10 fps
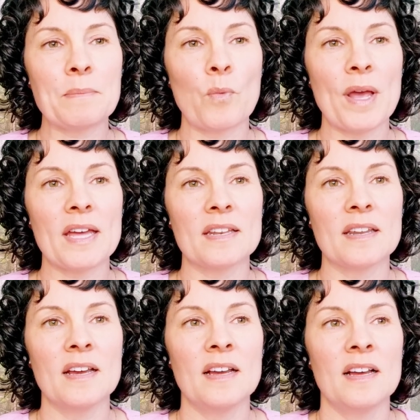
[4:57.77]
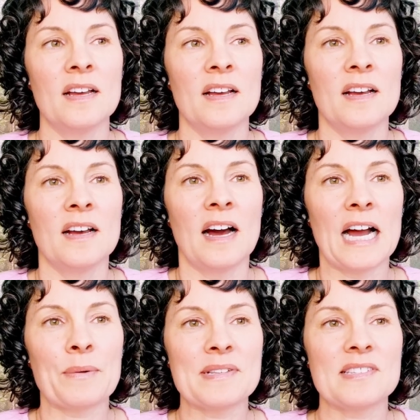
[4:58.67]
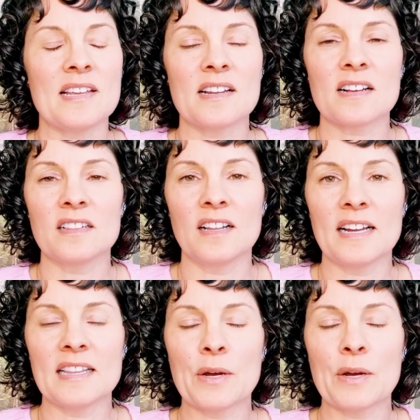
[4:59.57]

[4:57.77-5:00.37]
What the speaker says: when I was seeing a client that